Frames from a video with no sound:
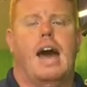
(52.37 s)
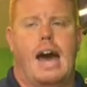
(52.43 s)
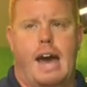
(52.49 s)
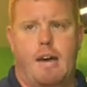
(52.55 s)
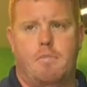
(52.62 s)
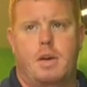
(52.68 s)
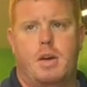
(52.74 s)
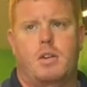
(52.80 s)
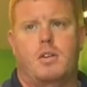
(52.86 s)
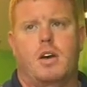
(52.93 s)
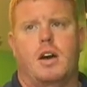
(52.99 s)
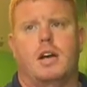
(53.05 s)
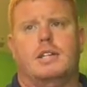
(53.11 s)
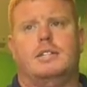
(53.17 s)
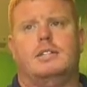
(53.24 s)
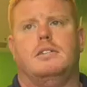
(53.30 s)
I've been
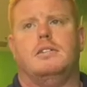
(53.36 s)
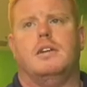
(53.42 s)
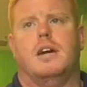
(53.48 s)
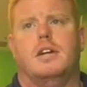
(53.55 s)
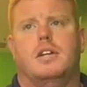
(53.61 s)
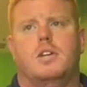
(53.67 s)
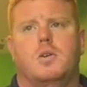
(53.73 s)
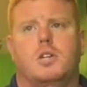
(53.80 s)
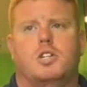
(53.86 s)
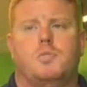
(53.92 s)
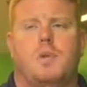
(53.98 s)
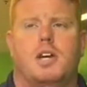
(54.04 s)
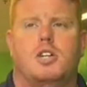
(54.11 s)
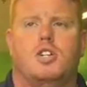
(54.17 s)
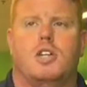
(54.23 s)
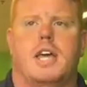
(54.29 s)
uh, uh, doing
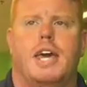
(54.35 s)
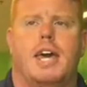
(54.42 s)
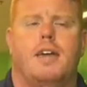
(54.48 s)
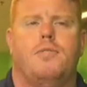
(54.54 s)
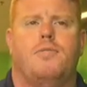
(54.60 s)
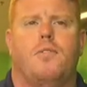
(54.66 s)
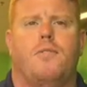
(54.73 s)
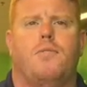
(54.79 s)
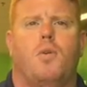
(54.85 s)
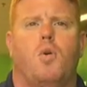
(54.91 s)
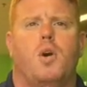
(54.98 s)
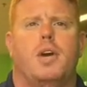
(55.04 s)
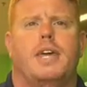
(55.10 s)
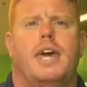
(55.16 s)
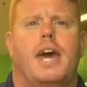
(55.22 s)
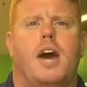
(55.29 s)
special ed for
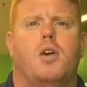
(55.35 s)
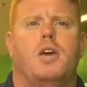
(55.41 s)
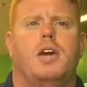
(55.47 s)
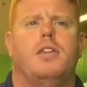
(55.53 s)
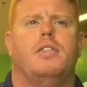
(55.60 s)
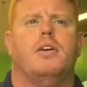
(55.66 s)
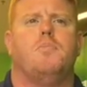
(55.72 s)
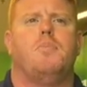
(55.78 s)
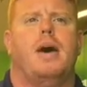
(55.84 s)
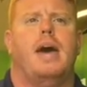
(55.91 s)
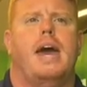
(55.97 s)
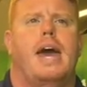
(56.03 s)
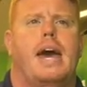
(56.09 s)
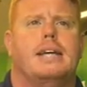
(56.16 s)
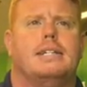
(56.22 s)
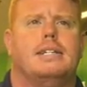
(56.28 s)
Floyd County the
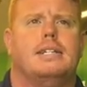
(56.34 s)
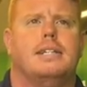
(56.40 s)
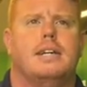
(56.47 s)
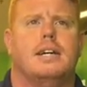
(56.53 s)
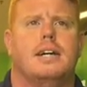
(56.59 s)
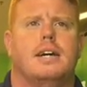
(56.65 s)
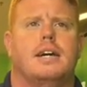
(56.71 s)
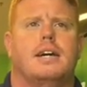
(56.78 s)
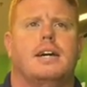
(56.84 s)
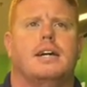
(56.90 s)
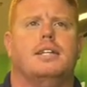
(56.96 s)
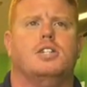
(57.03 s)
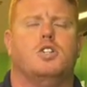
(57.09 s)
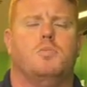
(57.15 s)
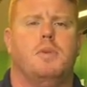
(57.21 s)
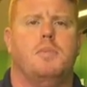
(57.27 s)
past. Uh,
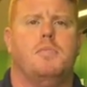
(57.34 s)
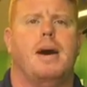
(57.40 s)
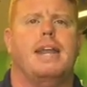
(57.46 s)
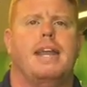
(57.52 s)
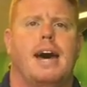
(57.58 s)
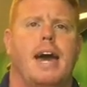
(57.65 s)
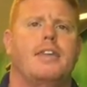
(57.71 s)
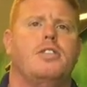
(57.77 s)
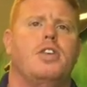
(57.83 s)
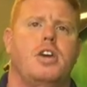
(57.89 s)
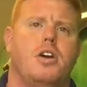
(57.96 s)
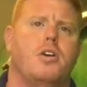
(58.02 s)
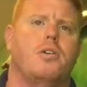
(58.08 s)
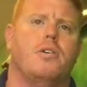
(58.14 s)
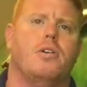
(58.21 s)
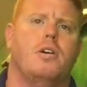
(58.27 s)
this will be my ninth
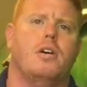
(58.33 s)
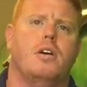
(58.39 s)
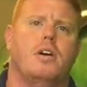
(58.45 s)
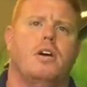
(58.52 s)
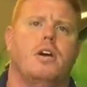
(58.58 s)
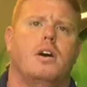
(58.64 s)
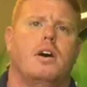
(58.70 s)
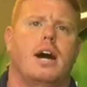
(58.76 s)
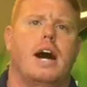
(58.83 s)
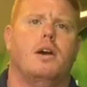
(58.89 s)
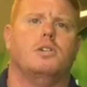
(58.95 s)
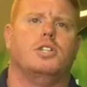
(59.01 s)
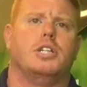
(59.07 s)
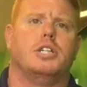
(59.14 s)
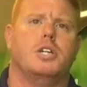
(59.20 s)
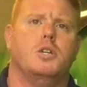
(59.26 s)
year. I
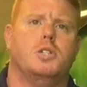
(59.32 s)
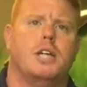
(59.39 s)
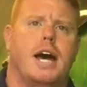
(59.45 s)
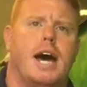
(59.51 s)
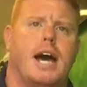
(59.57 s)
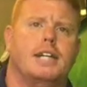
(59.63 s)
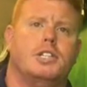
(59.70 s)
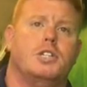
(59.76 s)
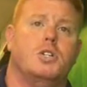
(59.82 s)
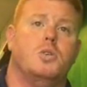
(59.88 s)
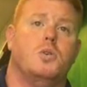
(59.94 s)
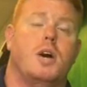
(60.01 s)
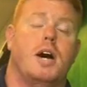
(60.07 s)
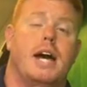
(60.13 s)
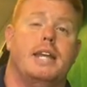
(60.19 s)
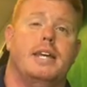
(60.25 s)
was at Coosa High
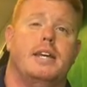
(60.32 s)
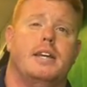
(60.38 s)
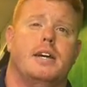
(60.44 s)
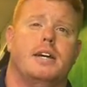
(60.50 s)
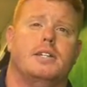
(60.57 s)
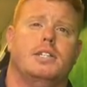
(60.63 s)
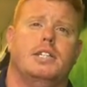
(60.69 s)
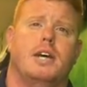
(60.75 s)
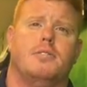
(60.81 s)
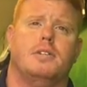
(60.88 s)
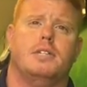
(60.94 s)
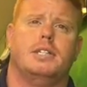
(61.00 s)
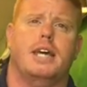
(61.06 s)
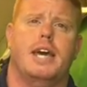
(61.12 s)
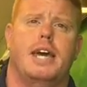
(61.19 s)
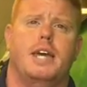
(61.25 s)
School. I did
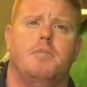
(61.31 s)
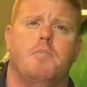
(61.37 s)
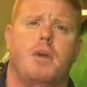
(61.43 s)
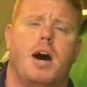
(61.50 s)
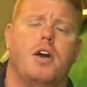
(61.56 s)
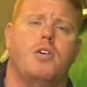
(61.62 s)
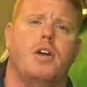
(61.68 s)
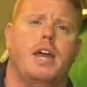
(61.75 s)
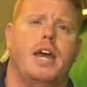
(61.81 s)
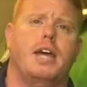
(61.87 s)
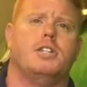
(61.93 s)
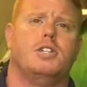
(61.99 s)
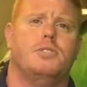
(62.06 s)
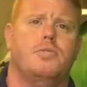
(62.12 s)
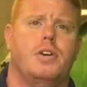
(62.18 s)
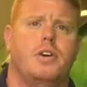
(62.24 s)
self-contained, moderate,
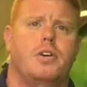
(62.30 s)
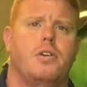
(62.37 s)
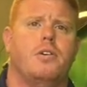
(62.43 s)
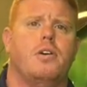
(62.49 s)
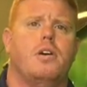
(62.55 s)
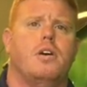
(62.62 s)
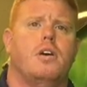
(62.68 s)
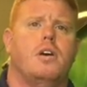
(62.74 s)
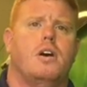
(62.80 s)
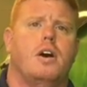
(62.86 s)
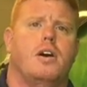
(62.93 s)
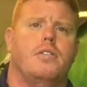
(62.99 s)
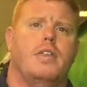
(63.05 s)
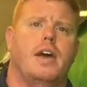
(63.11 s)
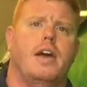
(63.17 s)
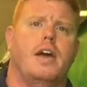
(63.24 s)
and severe
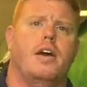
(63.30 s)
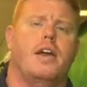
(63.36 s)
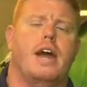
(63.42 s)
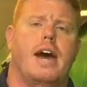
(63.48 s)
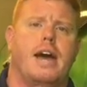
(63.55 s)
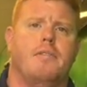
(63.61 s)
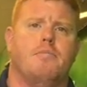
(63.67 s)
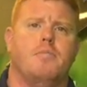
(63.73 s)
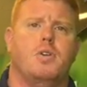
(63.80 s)
uh, there, and I have